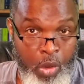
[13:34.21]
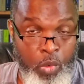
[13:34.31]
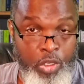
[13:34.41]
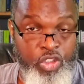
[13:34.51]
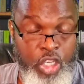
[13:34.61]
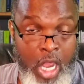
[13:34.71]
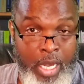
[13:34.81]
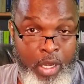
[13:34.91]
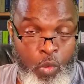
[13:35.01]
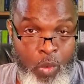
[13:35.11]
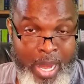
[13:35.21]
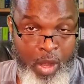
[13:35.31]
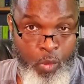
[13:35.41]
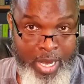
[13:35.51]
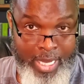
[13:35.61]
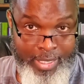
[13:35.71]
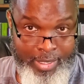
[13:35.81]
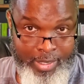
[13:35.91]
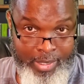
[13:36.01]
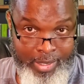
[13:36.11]
was done away
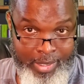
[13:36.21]
with.